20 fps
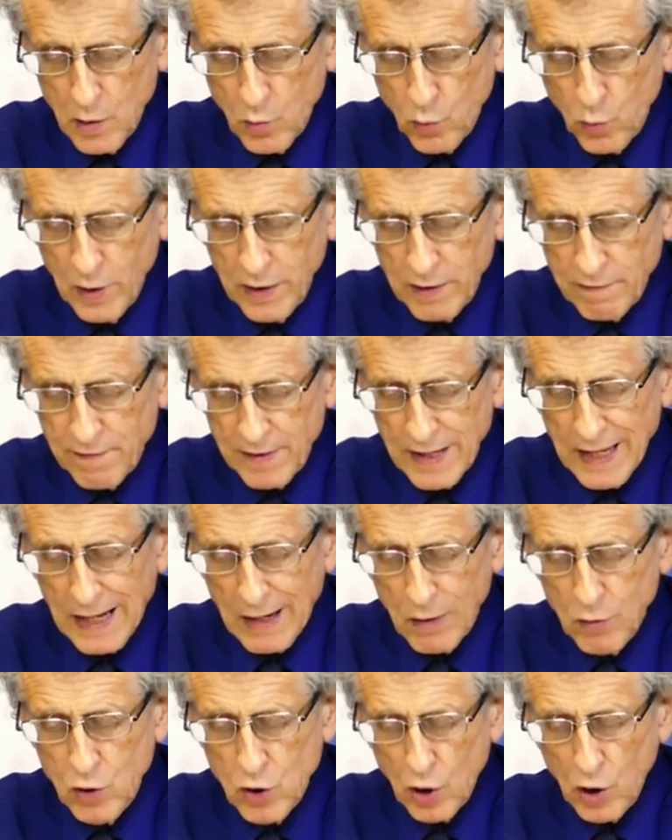we've
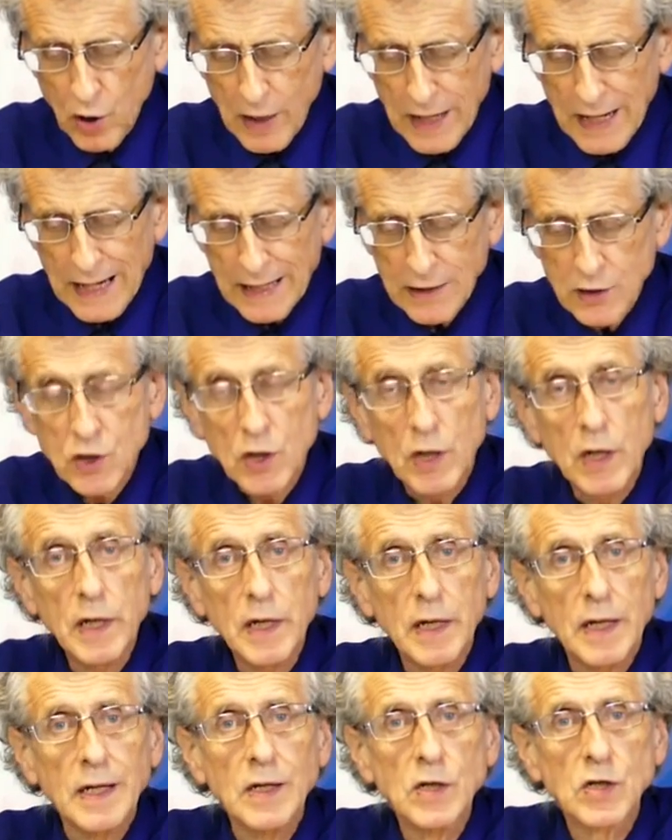now got
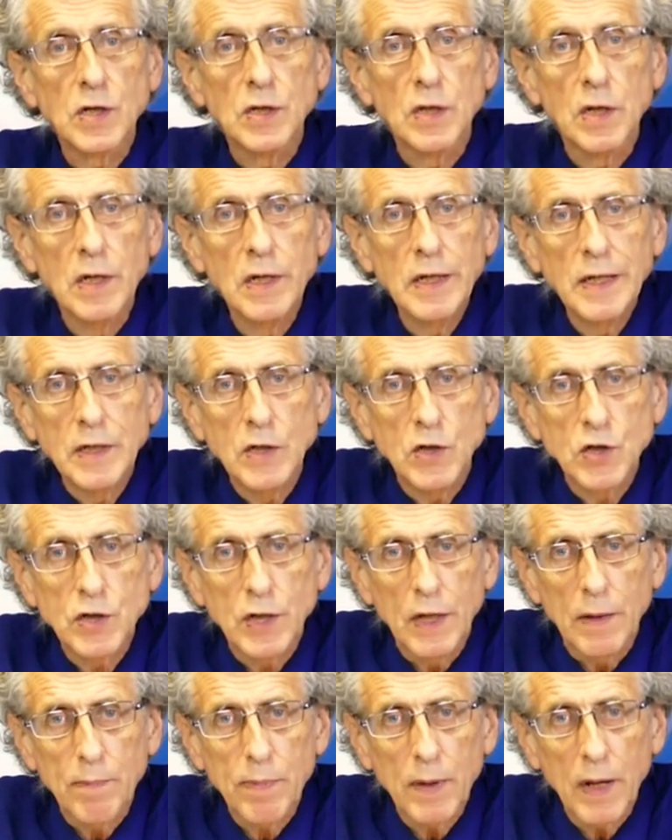actually into the
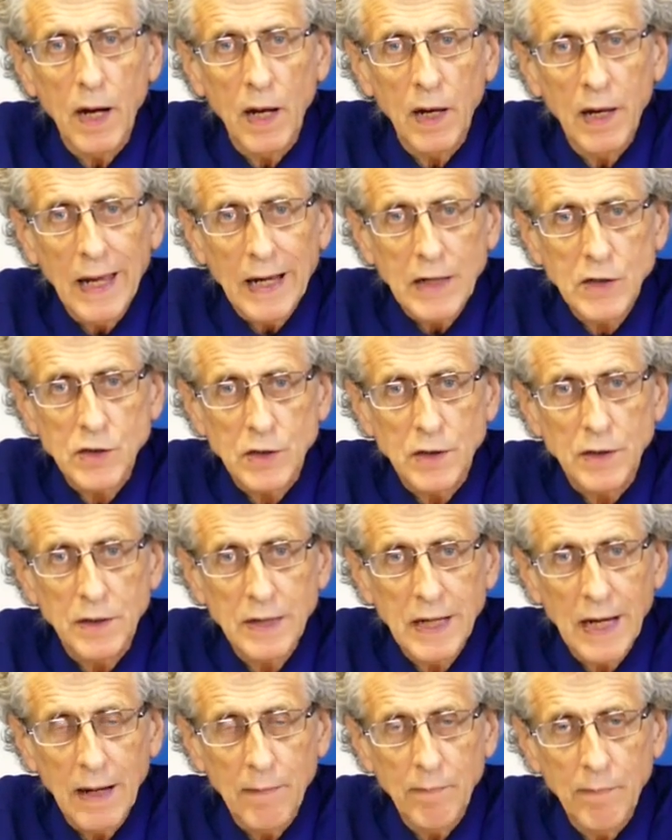leadership election
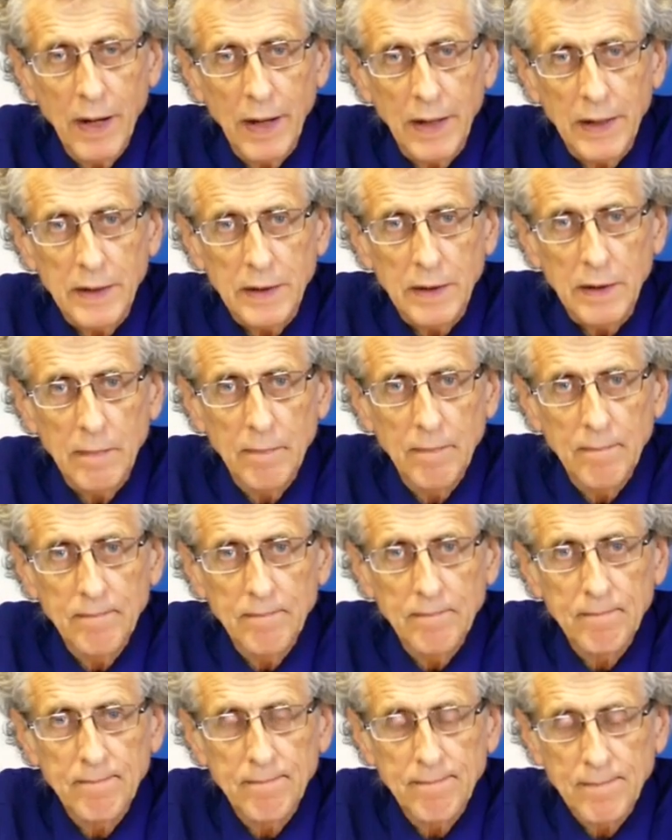campaign.
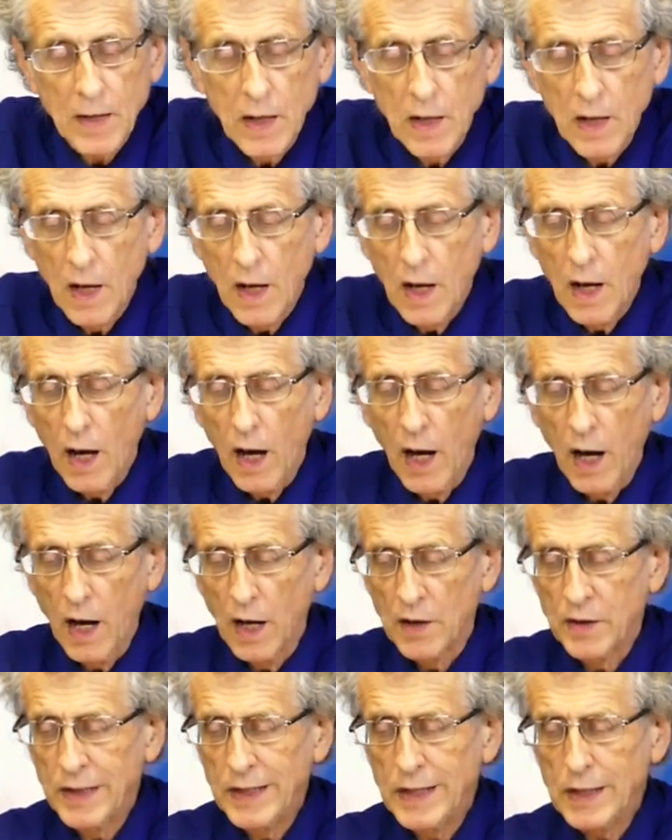
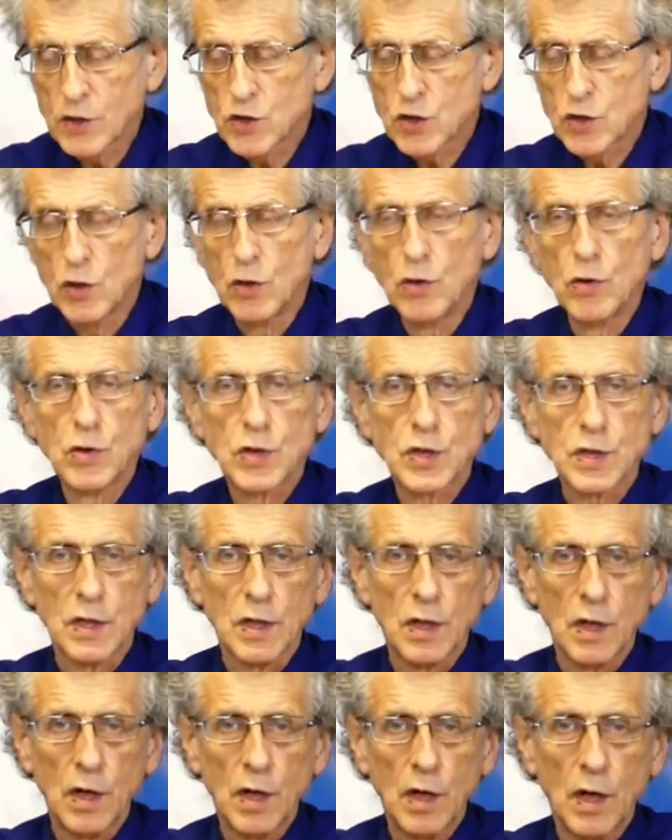The issues
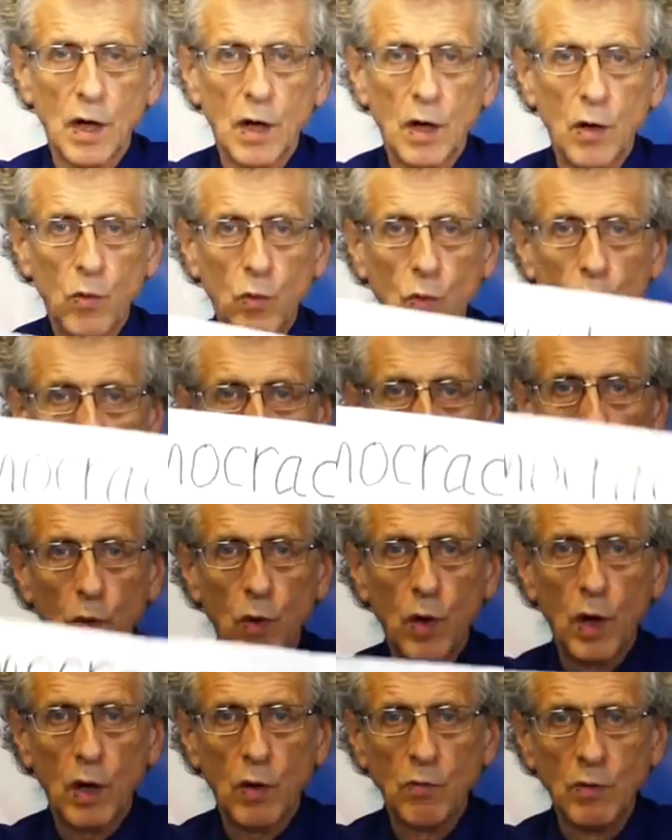
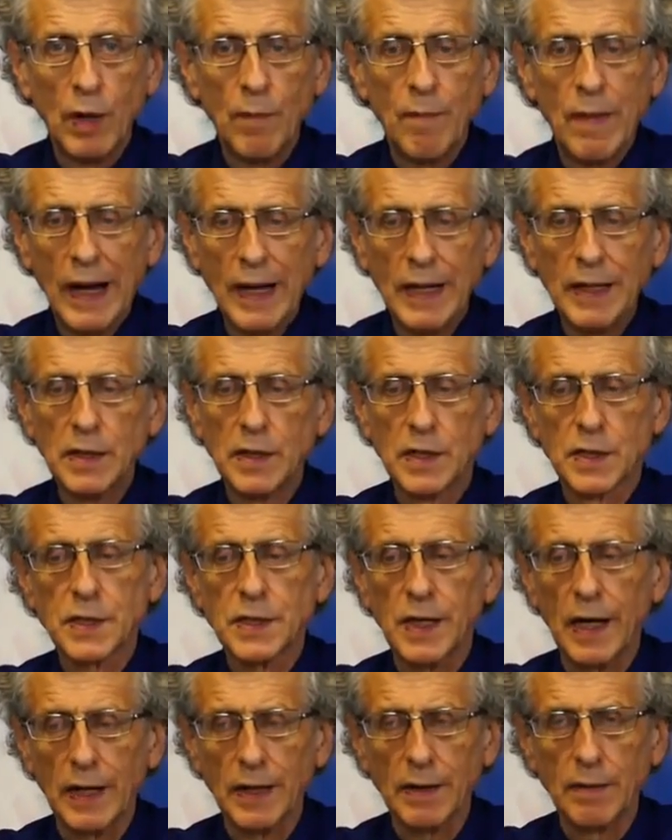remain the
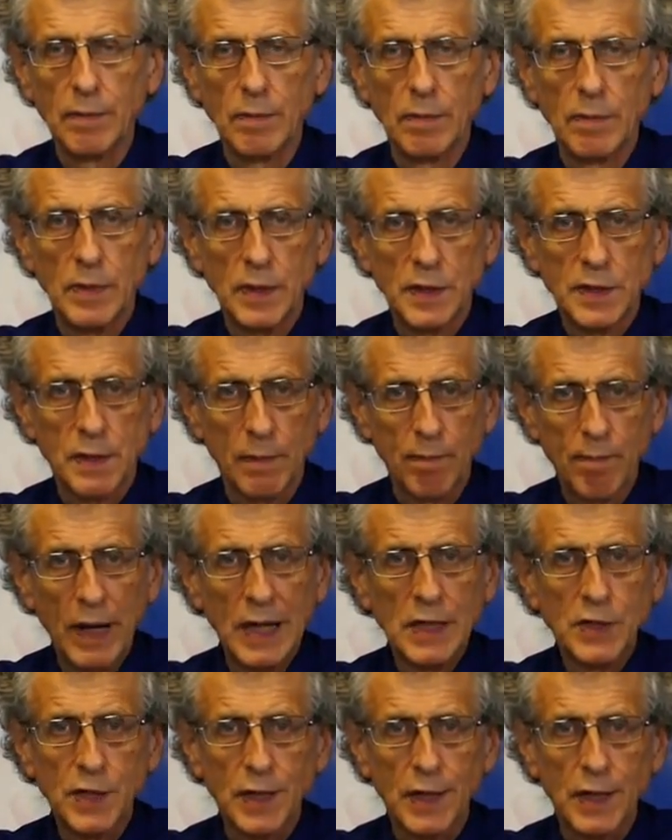same. It's the
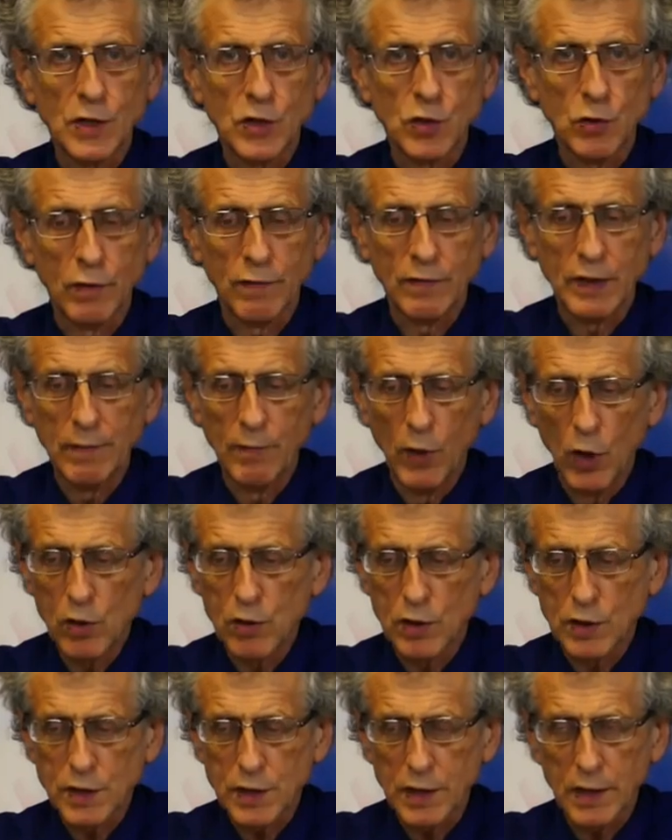basic issue of
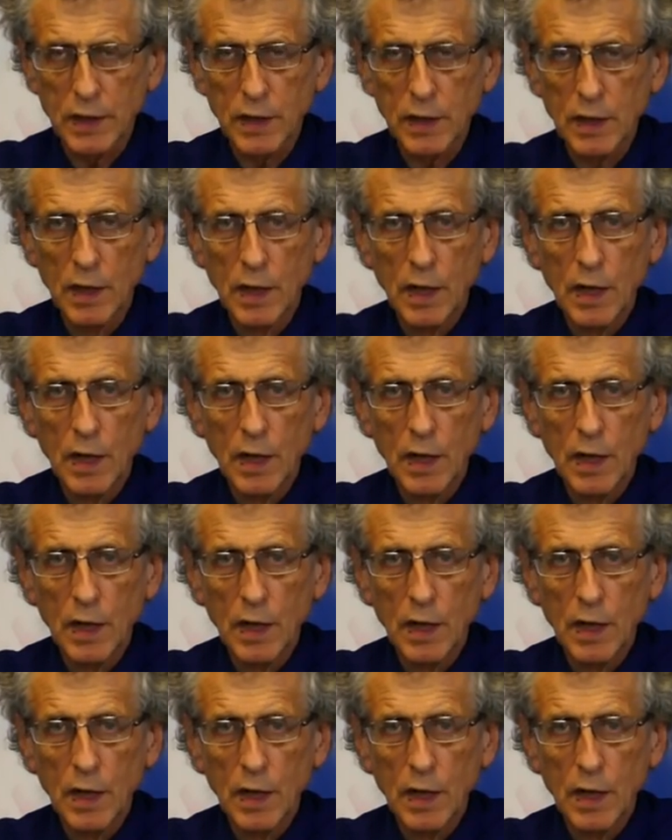democracy,